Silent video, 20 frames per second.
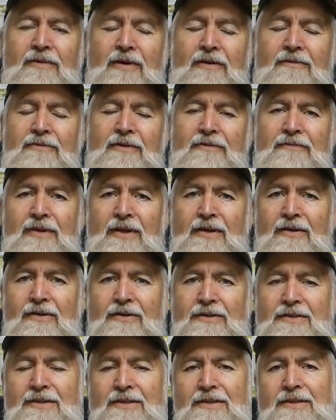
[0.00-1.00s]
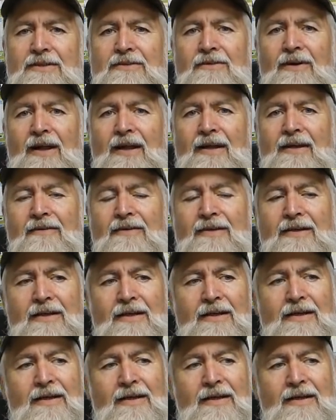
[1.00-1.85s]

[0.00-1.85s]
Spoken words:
volt 50 hertz in Australia,